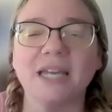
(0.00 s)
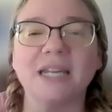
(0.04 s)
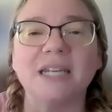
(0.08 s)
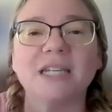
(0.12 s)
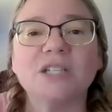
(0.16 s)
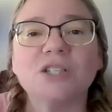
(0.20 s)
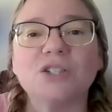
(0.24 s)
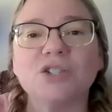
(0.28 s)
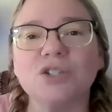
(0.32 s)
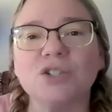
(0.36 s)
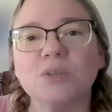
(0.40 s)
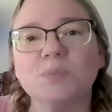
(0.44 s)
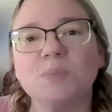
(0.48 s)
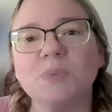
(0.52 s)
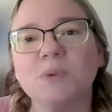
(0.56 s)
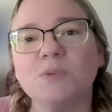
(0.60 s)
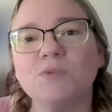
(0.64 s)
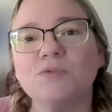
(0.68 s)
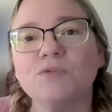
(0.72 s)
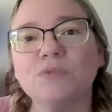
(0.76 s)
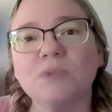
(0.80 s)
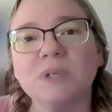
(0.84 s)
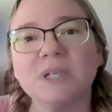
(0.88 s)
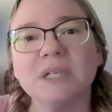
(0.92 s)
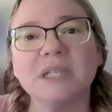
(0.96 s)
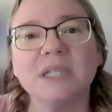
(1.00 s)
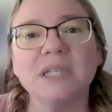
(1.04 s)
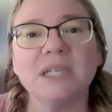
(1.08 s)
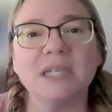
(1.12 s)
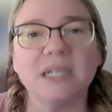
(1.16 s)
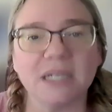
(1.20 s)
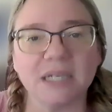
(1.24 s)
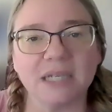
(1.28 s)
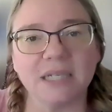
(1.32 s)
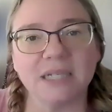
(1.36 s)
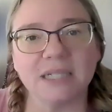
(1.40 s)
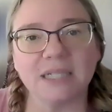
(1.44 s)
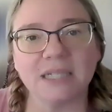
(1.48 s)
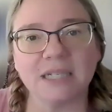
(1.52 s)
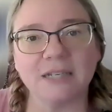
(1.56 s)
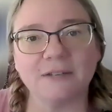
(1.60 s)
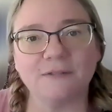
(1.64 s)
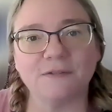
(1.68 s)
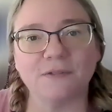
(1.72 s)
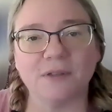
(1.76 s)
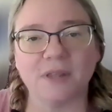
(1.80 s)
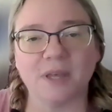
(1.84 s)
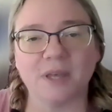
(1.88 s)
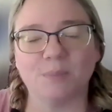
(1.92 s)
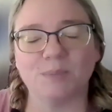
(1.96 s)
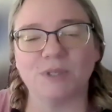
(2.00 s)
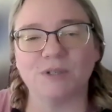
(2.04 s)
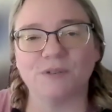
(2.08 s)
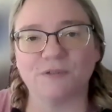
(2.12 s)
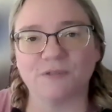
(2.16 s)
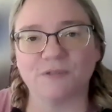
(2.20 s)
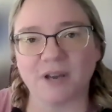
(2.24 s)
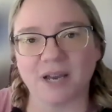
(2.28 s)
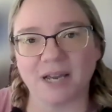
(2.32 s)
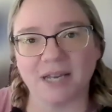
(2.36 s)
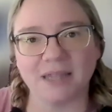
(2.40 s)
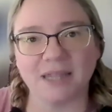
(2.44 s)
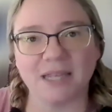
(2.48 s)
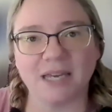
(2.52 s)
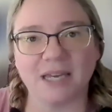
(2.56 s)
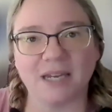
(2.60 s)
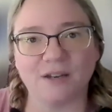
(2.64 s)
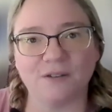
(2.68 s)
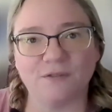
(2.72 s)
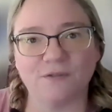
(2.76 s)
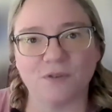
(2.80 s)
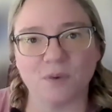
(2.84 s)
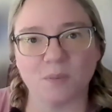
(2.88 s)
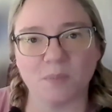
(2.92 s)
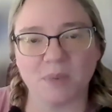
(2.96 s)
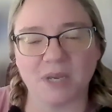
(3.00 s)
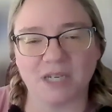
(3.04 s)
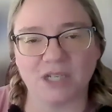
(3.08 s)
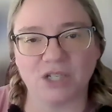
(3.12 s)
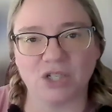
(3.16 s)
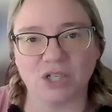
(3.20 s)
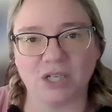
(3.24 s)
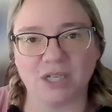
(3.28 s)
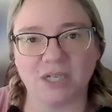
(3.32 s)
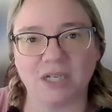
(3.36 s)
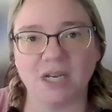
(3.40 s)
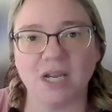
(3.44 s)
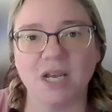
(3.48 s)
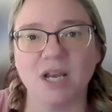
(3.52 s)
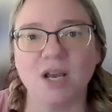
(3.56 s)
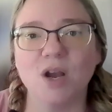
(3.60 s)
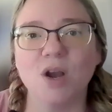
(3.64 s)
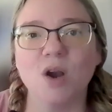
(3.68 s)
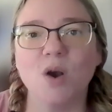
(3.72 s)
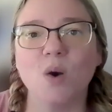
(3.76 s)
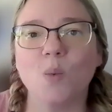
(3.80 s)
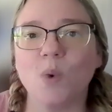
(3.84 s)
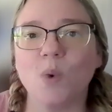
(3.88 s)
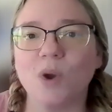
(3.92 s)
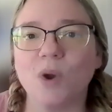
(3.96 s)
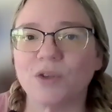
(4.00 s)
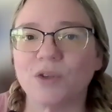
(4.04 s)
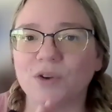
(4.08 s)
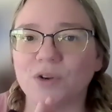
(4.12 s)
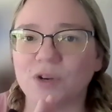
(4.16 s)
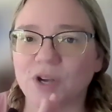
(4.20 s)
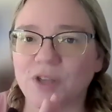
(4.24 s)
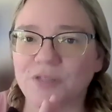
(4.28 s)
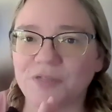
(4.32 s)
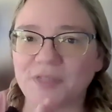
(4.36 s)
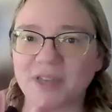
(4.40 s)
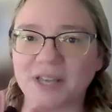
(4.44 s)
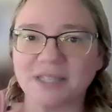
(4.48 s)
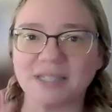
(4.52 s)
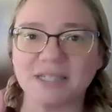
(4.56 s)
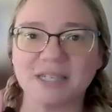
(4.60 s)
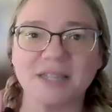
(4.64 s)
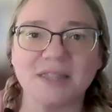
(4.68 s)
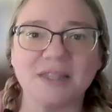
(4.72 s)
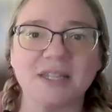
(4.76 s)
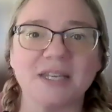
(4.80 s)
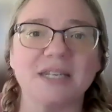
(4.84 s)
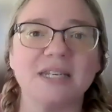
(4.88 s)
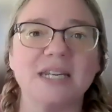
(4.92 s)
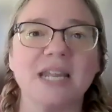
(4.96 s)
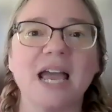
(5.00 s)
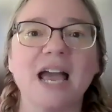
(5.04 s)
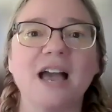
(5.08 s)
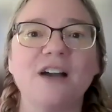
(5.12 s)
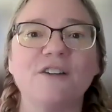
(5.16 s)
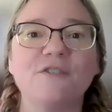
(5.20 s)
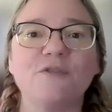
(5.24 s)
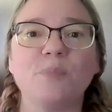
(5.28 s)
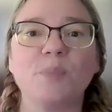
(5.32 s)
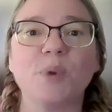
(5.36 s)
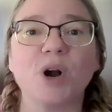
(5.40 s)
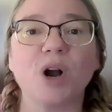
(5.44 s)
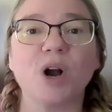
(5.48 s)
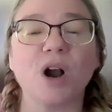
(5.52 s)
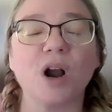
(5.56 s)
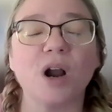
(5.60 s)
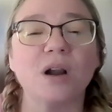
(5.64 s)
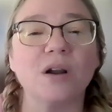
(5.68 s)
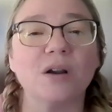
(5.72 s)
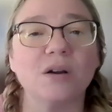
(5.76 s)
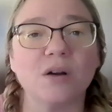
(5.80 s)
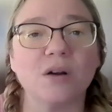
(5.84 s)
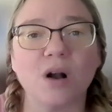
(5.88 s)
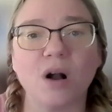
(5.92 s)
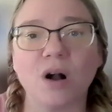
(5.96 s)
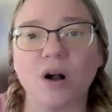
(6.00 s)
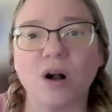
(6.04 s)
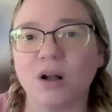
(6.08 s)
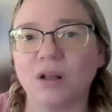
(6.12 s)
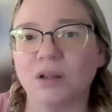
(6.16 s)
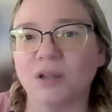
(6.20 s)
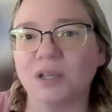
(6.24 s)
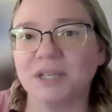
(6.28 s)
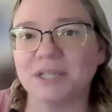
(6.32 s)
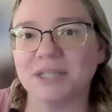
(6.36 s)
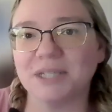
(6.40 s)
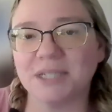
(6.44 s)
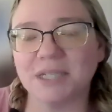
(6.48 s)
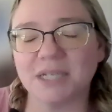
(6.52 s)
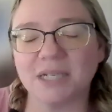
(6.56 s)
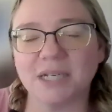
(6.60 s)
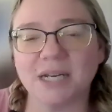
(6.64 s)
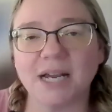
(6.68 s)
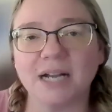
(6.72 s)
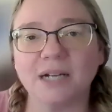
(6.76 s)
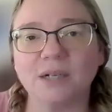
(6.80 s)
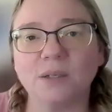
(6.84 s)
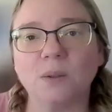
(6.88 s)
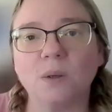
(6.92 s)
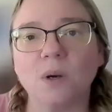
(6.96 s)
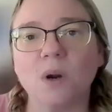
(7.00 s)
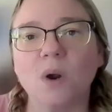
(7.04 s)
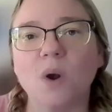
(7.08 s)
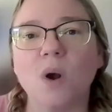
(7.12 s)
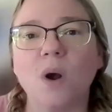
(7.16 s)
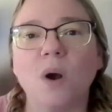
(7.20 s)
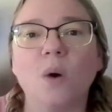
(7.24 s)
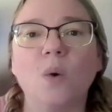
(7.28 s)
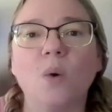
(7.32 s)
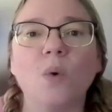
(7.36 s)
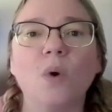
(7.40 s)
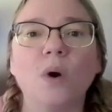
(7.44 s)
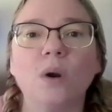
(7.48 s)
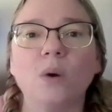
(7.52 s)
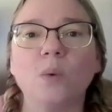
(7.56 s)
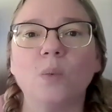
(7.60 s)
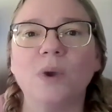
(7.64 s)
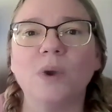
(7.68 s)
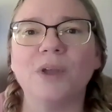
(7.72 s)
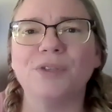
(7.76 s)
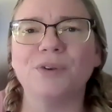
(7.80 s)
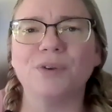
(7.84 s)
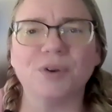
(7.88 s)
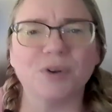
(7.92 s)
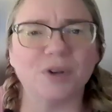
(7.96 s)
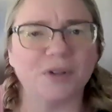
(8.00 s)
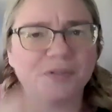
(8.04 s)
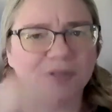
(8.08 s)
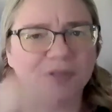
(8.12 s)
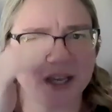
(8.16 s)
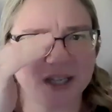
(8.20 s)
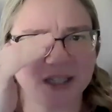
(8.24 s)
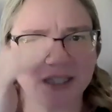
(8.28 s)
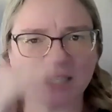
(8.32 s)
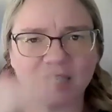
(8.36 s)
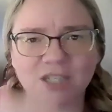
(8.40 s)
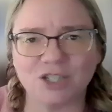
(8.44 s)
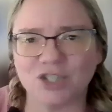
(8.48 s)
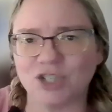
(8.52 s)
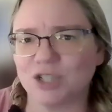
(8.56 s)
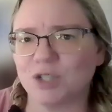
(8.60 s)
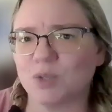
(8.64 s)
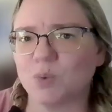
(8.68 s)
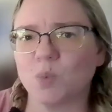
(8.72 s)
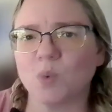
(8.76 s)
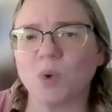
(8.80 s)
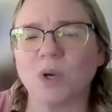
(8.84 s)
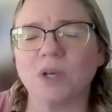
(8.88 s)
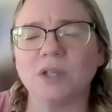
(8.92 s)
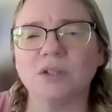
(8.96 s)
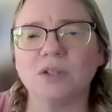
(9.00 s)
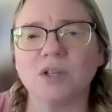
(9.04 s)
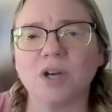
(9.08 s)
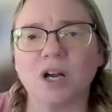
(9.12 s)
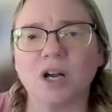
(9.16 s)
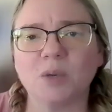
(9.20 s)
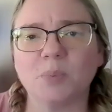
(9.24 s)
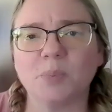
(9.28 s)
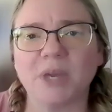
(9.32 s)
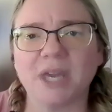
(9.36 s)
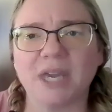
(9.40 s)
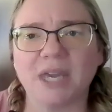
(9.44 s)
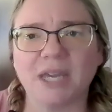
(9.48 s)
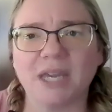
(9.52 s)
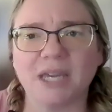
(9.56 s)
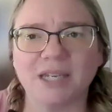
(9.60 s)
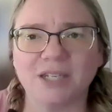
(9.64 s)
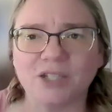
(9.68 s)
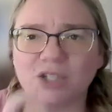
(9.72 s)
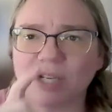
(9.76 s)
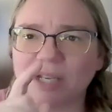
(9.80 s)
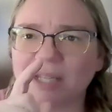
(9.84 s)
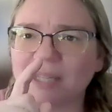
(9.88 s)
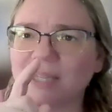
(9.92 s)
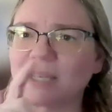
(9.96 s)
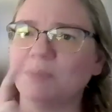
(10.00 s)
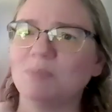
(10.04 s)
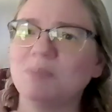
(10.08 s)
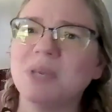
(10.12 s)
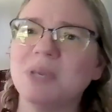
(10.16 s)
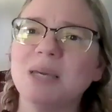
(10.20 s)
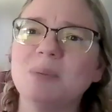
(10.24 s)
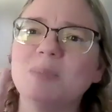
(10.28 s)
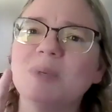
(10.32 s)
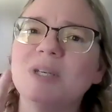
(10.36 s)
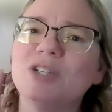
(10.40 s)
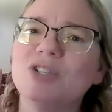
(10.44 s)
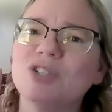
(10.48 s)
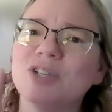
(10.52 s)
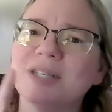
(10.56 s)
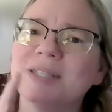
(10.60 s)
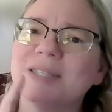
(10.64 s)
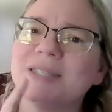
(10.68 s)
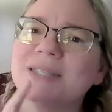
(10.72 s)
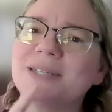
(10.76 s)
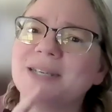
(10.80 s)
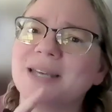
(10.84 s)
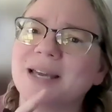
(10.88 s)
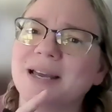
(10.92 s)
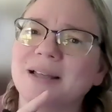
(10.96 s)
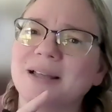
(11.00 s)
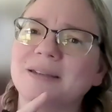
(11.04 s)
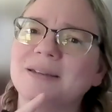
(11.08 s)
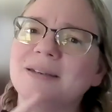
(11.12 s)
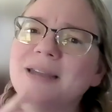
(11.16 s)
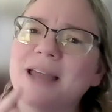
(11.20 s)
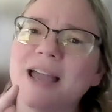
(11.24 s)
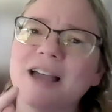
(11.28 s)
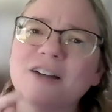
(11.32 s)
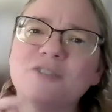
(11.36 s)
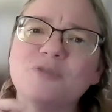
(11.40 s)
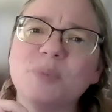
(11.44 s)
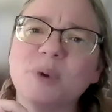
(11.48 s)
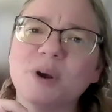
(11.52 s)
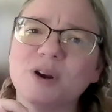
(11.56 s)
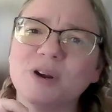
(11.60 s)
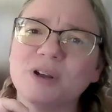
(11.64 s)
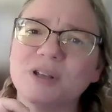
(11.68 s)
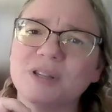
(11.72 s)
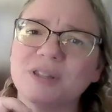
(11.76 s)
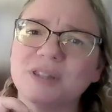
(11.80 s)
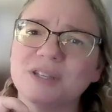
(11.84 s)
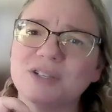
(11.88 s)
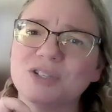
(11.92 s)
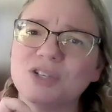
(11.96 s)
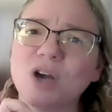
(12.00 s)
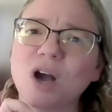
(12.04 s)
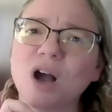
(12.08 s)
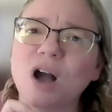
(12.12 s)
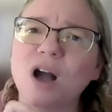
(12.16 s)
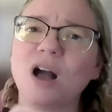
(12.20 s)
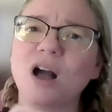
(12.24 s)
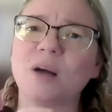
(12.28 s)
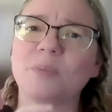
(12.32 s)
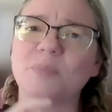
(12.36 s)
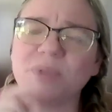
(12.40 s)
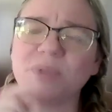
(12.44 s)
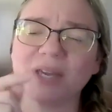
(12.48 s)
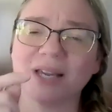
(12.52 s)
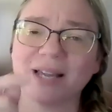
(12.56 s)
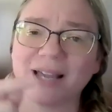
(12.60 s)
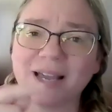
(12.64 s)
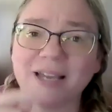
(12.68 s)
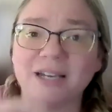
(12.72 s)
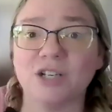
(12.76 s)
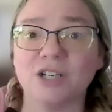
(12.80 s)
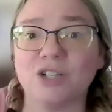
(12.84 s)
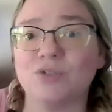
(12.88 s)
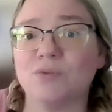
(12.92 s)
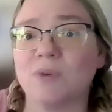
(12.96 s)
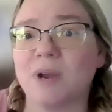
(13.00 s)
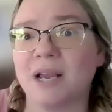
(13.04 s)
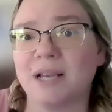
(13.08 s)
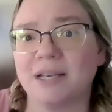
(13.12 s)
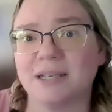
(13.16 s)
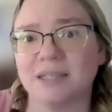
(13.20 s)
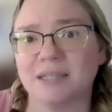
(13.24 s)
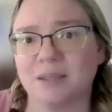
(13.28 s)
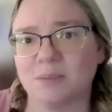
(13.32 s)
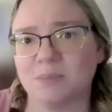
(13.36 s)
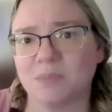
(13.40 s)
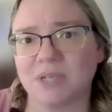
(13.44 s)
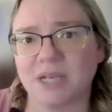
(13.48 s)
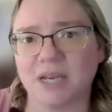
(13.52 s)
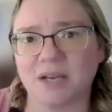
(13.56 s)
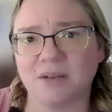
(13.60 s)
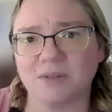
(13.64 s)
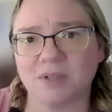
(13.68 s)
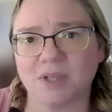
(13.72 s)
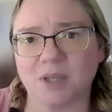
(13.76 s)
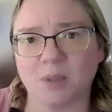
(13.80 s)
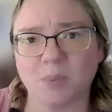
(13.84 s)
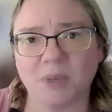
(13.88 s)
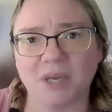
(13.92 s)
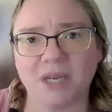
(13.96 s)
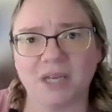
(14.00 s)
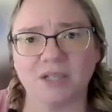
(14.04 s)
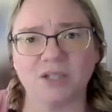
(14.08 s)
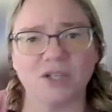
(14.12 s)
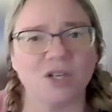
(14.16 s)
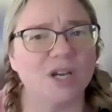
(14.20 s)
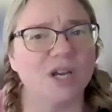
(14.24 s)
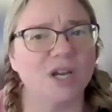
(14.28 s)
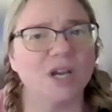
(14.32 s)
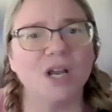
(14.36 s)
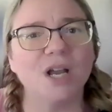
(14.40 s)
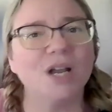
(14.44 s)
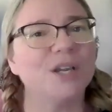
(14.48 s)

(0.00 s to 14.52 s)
And it should be really easy for them to find that information, whether or not that's in the nav bar, all listed out, or whether or not that's just one long page and then maybe just a nav bar at the top that kind of drags them down to the page.